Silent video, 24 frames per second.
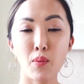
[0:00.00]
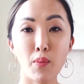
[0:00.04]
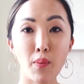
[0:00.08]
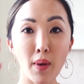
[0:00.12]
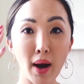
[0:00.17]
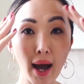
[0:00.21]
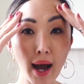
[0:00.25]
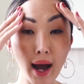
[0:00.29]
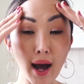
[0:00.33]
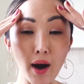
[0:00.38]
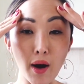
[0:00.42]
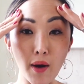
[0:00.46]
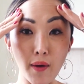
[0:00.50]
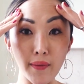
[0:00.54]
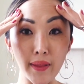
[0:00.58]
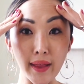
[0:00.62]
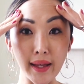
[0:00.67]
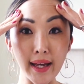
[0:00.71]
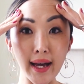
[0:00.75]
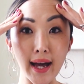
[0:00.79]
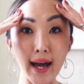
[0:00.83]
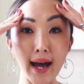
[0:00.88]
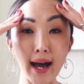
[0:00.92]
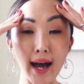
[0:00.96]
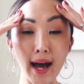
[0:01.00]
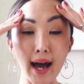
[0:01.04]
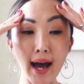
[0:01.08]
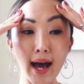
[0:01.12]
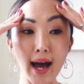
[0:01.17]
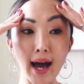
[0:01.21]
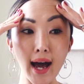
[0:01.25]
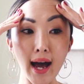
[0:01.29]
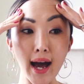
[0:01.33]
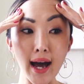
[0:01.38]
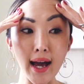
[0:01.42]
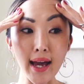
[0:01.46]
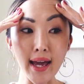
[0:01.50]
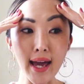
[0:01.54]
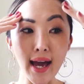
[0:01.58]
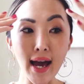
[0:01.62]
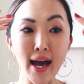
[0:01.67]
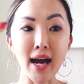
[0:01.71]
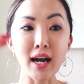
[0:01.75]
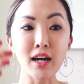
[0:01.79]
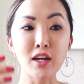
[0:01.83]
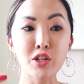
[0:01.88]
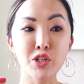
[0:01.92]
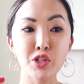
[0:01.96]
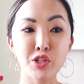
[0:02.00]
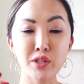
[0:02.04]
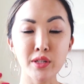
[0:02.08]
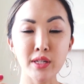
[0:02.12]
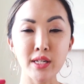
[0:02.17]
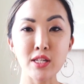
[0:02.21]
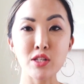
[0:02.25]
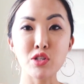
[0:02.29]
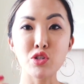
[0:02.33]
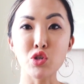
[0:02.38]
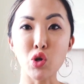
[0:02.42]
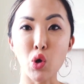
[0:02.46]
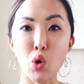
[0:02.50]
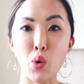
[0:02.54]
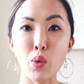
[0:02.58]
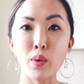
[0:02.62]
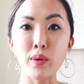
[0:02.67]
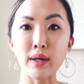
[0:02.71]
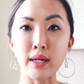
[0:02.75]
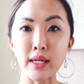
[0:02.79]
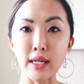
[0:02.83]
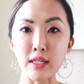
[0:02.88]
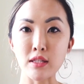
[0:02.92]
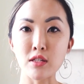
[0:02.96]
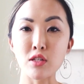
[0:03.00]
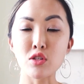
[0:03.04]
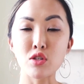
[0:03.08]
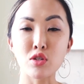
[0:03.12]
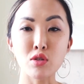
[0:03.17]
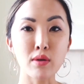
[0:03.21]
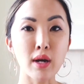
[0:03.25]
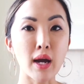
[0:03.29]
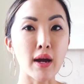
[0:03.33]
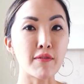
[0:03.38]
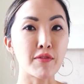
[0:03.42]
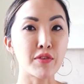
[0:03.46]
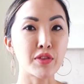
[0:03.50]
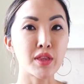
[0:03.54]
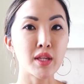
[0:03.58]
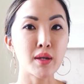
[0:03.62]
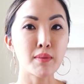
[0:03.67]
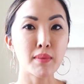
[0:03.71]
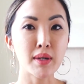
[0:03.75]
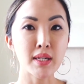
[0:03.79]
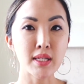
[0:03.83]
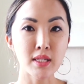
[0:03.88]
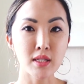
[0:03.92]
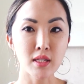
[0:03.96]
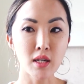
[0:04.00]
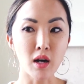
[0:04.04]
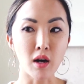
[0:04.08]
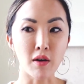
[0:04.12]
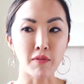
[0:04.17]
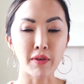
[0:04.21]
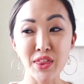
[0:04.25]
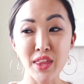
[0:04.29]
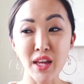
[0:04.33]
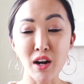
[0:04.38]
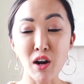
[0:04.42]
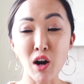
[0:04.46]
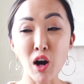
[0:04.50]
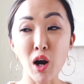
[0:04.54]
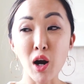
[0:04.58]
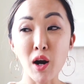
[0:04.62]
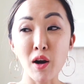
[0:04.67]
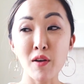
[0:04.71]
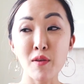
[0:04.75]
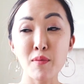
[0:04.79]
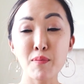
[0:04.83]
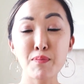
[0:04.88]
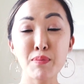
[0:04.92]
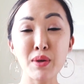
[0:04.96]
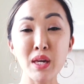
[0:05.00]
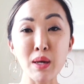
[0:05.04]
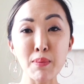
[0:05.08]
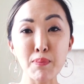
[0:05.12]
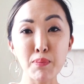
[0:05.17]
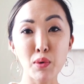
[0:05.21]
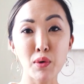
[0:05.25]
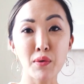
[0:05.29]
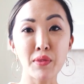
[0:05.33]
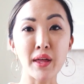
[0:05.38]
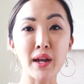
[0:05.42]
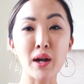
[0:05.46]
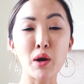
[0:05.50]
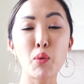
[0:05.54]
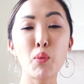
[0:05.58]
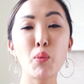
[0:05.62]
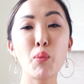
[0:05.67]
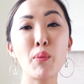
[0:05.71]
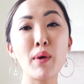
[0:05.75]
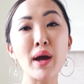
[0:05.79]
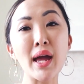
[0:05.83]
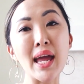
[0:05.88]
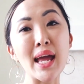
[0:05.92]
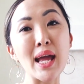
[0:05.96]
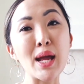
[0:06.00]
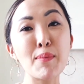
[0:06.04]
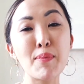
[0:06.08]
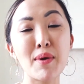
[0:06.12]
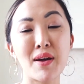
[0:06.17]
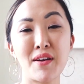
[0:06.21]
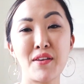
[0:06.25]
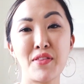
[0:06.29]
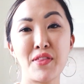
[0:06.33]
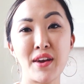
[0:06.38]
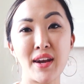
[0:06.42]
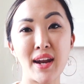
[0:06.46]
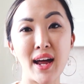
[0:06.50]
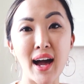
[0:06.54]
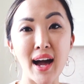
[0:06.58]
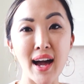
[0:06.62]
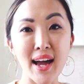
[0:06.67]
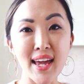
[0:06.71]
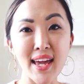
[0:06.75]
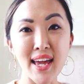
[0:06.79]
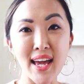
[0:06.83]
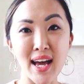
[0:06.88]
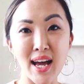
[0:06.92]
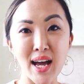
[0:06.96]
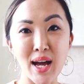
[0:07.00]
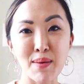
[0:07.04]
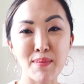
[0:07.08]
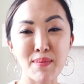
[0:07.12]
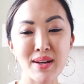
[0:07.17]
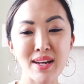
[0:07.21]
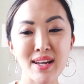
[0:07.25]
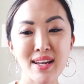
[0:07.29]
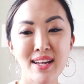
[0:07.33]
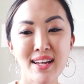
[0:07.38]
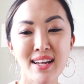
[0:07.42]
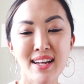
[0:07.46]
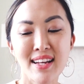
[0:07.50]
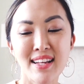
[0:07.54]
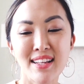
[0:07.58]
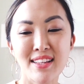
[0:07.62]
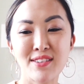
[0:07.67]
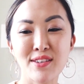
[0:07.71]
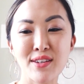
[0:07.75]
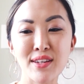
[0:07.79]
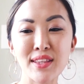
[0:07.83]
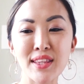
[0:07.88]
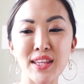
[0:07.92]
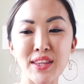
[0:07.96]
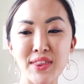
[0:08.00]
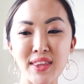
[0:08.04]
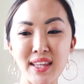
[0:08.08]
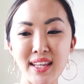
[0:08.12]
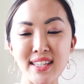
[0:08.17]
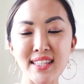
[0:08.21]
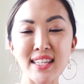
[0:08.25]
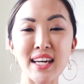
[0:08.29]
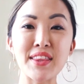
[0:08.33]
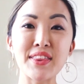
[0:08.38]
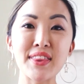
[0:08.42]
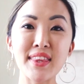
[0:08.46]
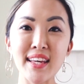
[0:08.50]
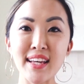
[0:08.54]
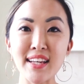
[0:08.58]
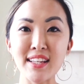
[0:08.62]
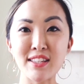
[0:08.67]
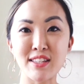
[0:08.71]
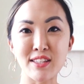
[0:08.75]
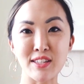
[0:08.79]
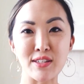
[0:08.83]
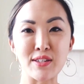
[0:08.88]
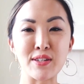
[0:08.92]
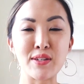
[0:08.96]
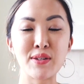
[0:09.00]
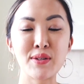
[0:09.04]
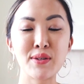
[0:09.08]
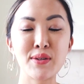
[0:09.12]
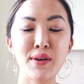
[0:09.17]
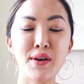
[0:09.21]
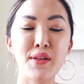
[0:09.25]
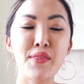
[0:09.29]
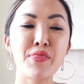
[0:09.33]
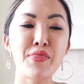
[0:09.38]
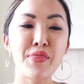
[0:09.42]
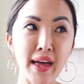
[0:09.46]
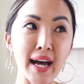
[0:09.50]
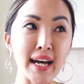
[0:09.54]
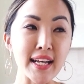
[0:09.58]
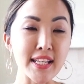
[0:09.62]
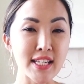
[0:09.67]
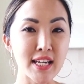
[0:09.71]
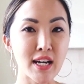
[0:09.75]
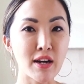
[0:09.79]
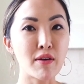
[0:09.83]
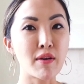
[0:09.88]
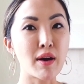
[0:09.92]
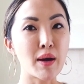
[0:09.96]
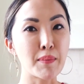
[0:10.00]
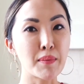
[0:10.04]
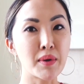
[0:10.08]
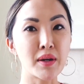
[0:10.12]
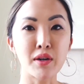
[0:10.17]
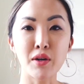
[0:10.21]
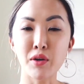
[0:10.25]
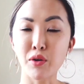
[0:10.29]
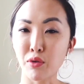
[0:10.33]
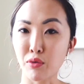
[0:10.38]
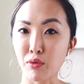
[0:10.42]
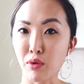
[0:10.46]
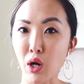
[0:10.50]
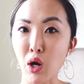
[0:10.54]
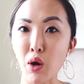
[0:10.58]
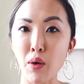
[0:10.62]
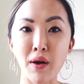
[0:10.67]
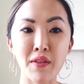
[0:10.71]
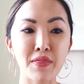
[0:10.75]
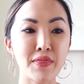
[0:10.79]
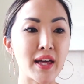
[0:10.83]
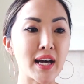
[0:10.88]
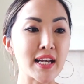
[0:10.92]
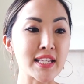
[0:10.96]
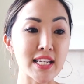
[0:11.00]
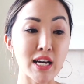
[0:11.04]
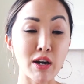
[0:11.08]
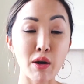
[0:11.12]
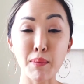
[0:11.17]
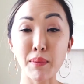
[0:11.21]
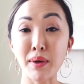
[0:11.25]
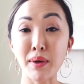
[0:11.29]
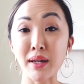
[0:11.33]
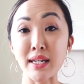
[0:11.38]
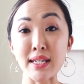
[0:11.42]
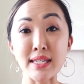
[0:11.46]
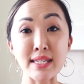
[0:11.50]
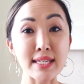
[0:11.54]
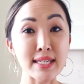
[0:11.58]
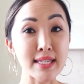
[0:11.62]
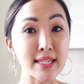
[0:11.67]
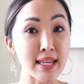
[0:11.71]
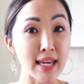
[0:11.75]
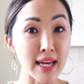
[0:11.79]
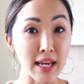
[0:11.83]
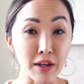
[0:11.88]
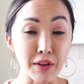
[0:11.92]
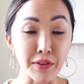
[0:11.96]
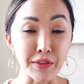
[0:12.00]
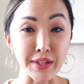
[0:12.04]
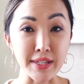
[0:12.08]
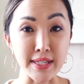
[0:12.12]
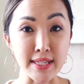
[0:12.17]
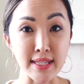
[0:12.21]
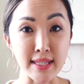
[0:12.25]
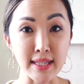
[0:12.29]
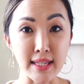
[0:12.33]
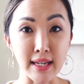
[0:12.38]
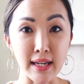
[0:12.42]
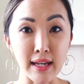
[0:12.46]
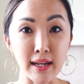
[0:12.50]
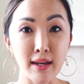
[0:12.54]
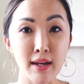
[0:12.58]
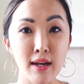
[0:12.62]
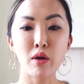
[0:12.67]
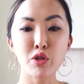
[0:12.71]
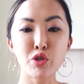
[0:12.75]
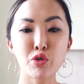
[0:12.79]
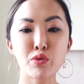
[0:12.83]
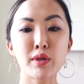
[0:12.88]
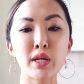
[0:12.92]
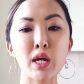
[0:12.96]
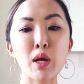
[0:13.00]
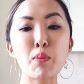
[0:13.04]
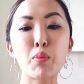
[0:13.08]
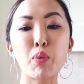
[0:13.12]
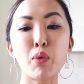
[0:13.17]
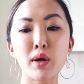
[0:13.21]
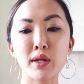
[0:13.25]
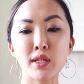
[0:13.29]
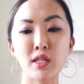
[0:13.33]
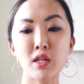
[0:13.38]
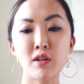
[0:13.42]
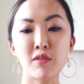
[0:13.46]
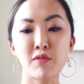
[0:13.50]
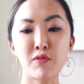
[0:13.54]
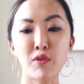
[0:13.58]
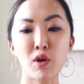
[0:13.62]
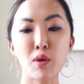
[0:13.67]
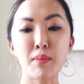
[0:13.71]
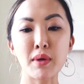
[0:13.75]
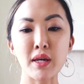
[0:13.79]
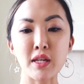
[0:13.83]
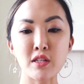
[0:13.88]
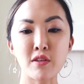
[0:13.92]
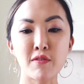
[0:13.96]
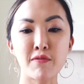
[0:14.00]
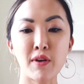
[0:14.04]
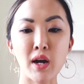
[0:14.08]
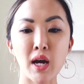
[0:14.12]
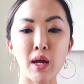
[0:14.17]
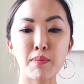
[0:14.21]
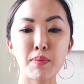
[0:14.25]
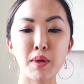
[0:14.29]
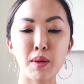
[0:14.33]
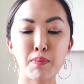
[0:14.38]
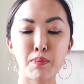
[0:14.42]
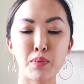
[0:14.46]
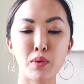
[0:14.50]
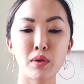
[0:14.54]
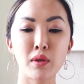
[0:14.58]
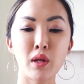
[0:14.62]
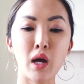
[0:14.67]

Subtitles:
wow, like I actually don't need to do everything myself. There are people that are way better than I am doing the things that they do. That's how I'm gonna grow, and that's how I'm gonna scale this thing. It was really important for me to find people